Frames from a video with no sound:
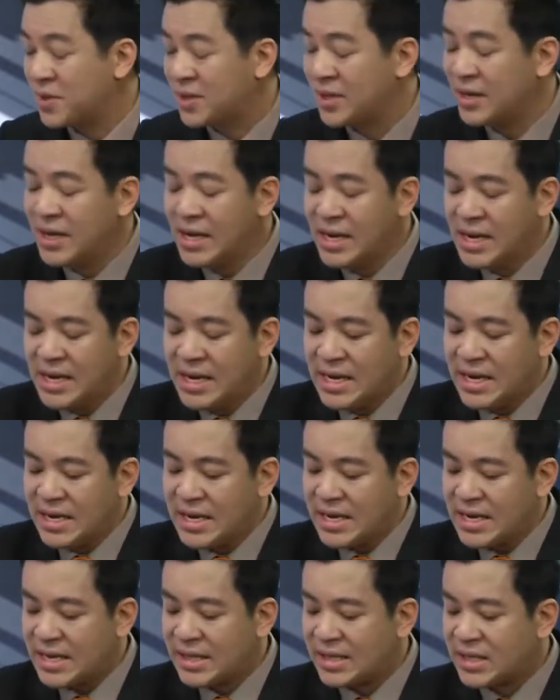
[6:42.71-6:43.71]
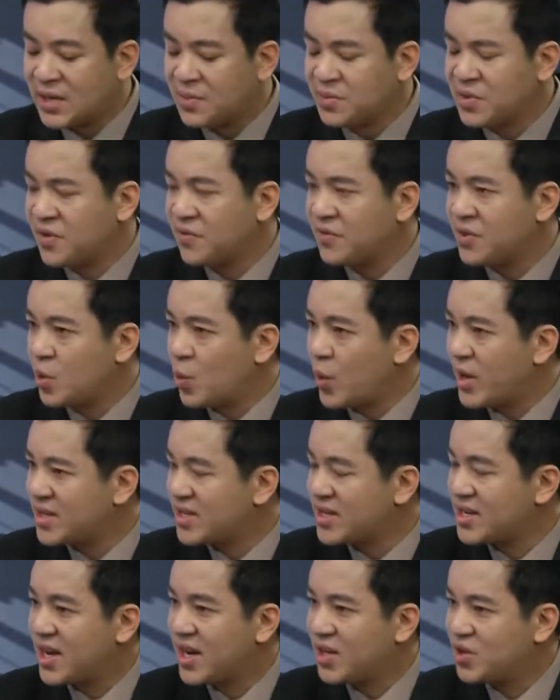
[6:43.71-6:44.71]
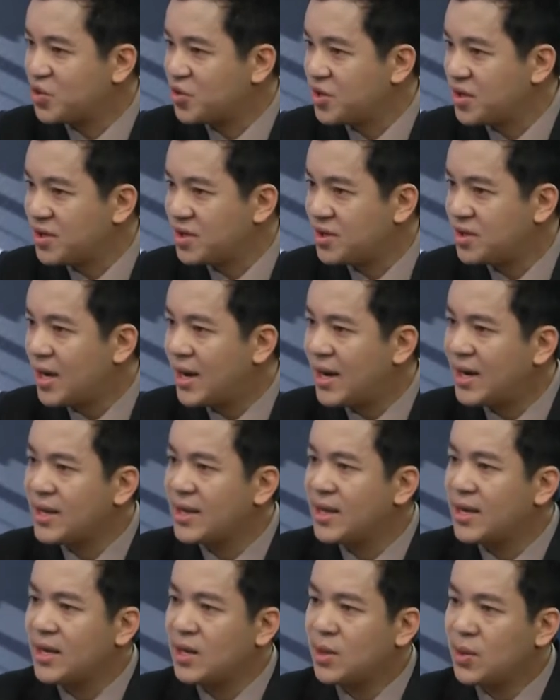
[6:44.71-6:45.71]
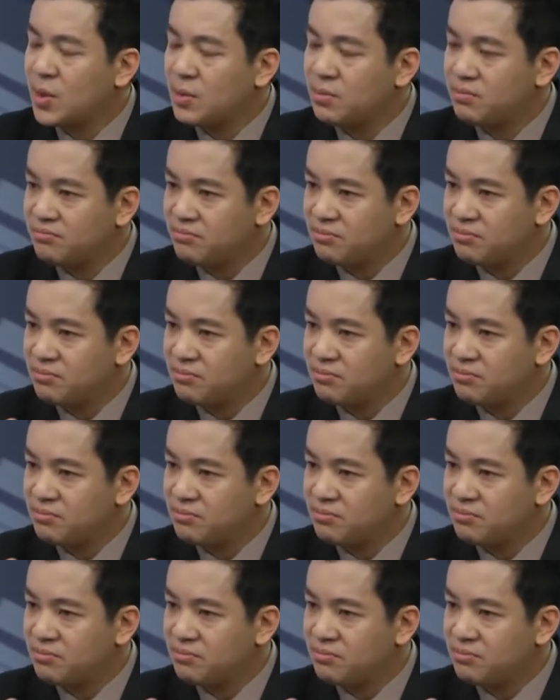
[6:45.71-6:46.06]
but in terms of the Western countries, are they